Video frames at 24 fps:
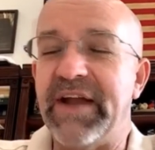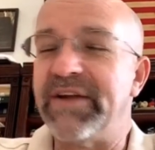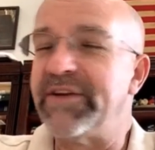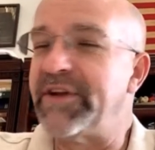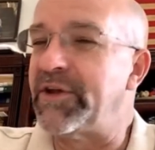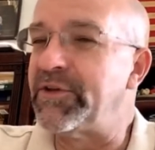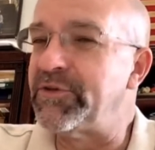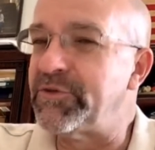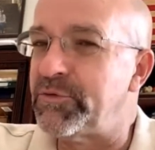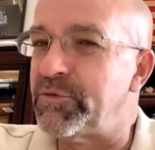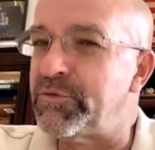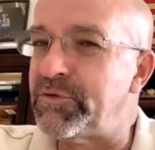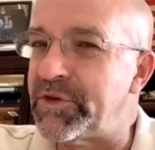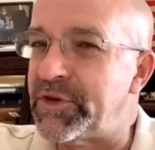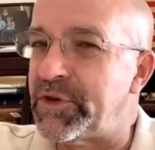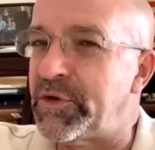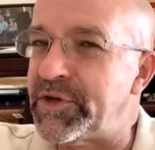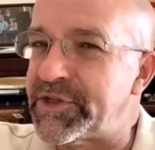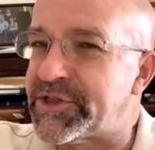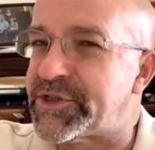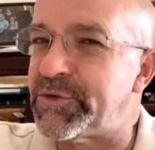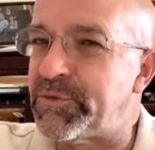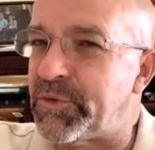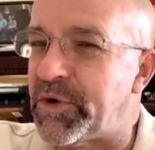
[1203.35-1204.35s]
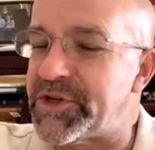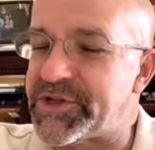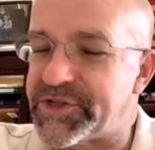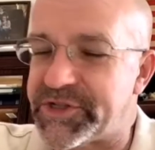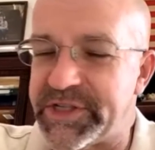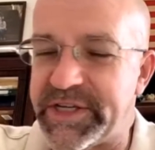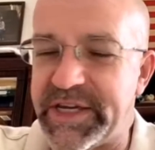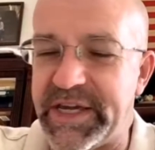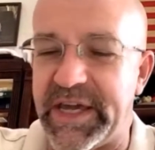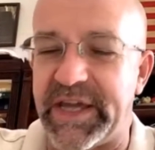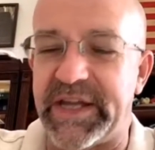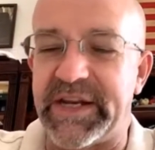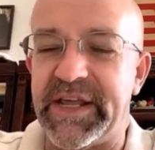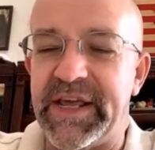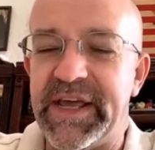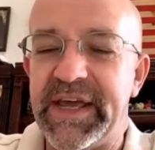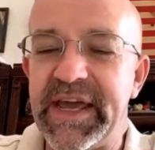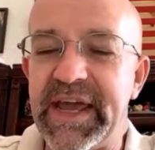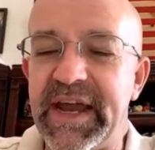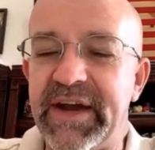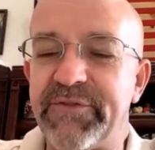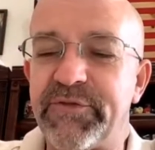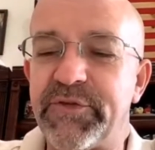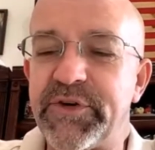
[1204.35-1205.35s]
No, listen, once again,
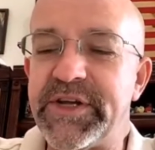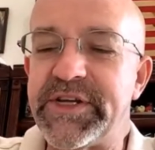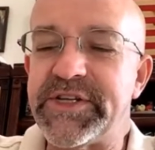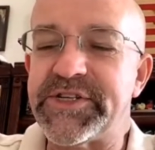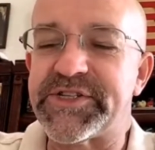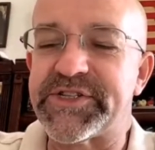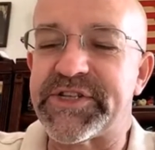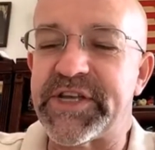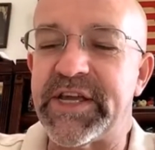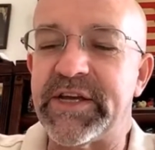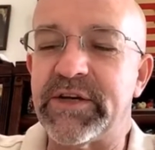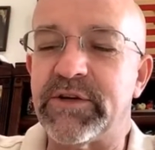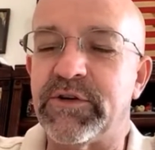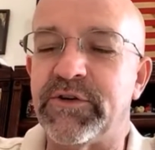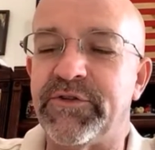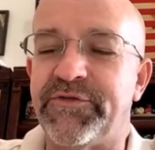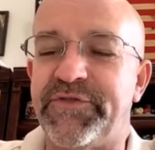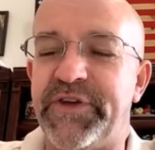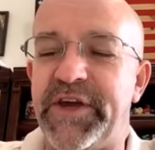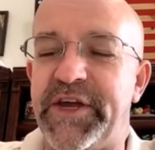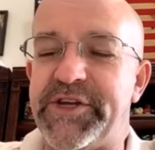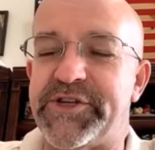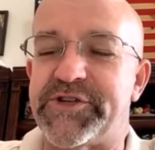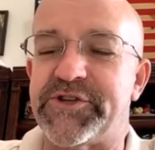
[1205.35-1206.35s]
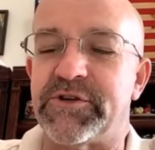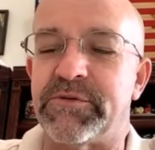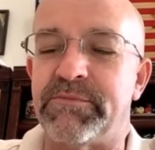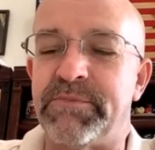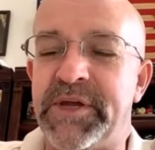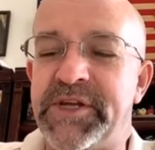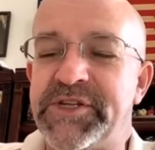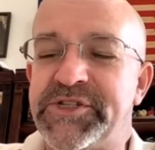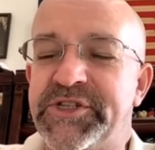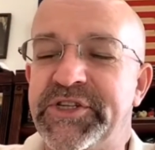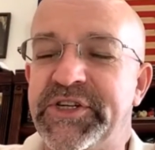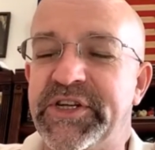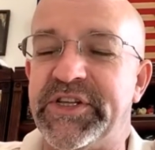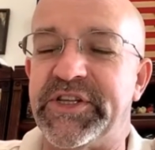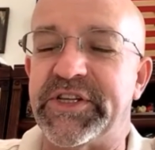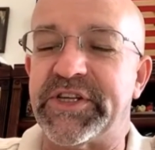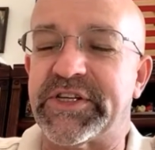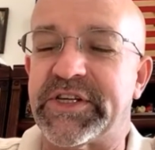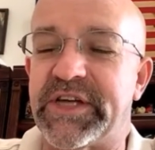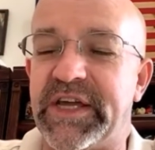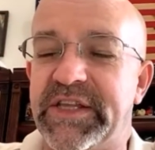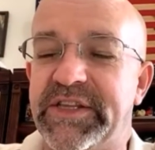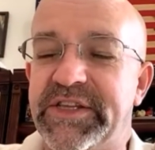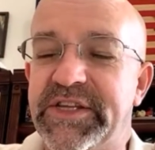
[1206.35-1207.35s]
every single feature mentioned
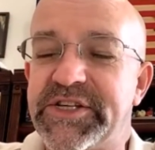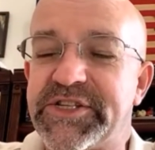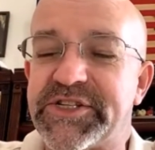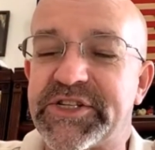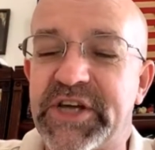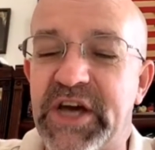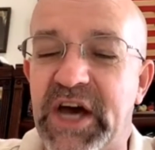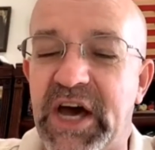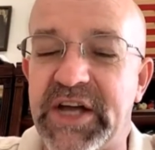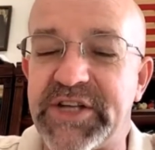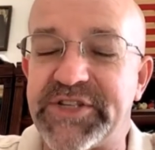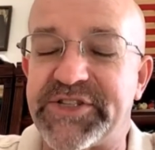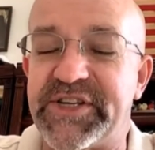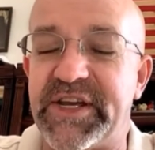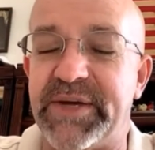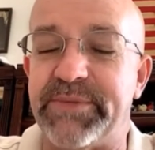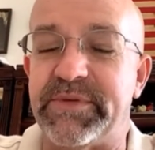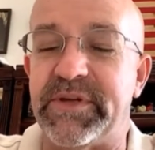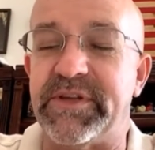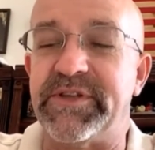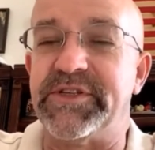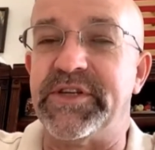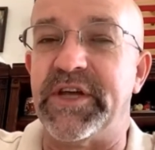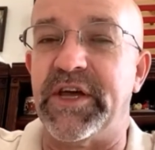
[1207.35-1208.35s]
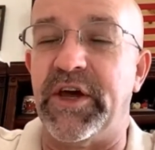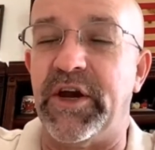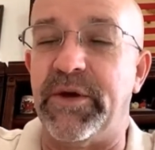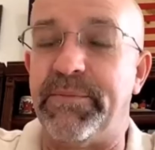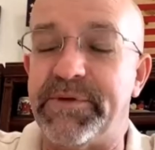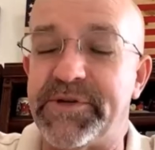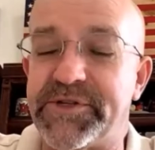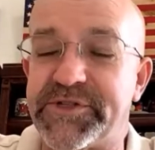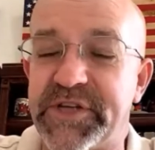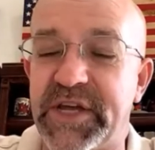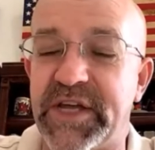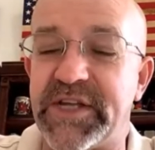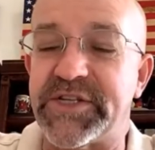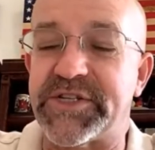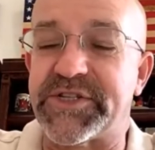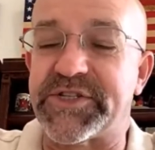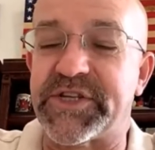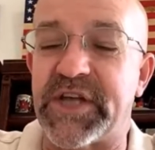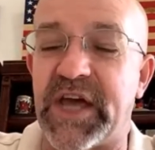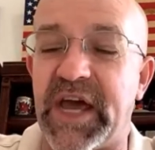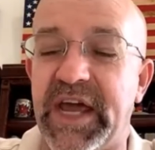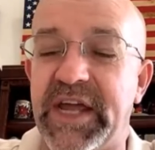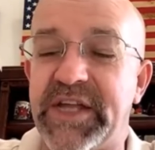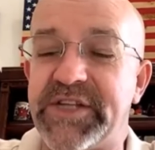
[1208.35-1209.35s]
in this concept is 100%
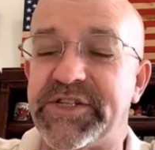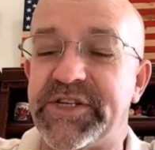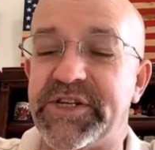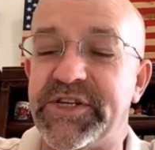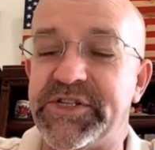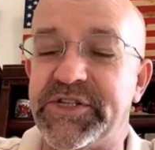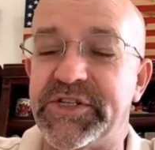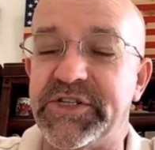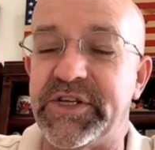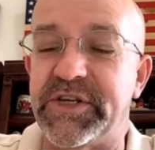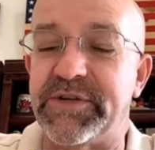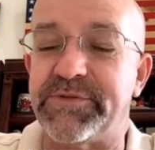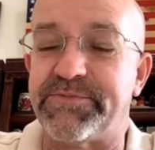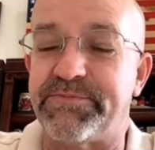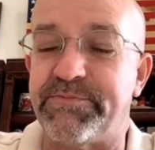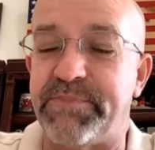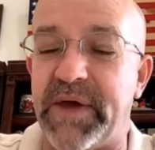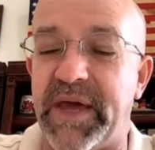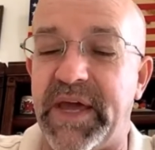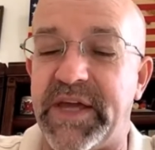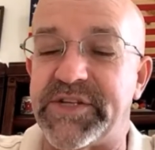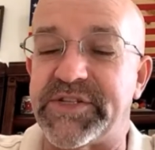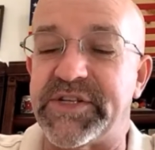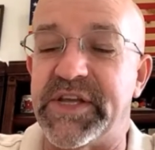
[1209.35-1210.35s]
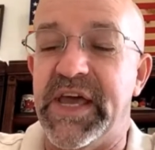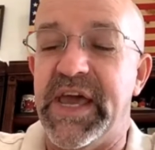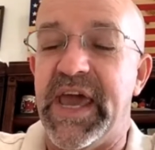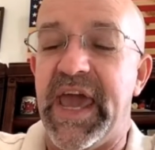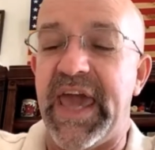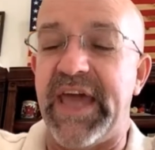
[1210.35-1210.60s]
science engineer-based,